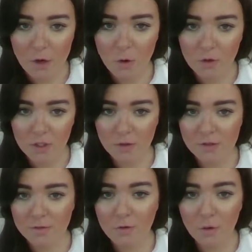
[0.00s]
Or
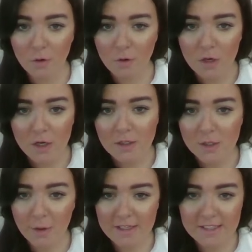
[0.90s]
use 4
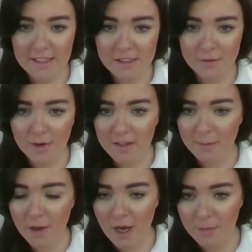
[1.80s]
to identify the
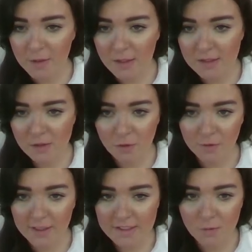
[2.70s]
purpose or
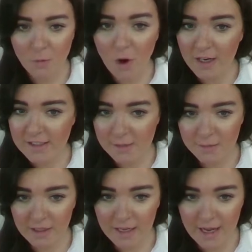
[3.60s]
reason why
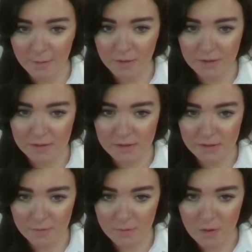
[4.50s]
something
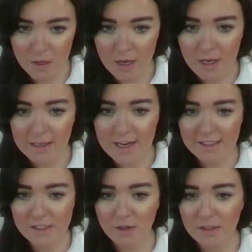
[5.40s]
happens.
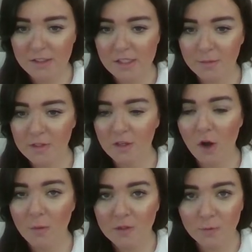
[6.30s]
Let's look at some of the
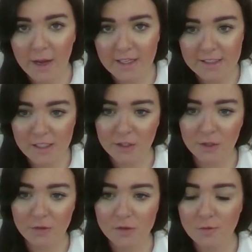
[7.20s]
common ways to
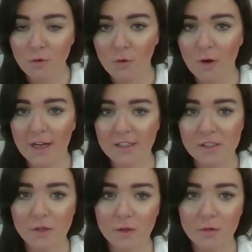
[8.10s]
use 4 and
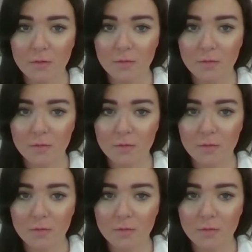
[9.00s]
2.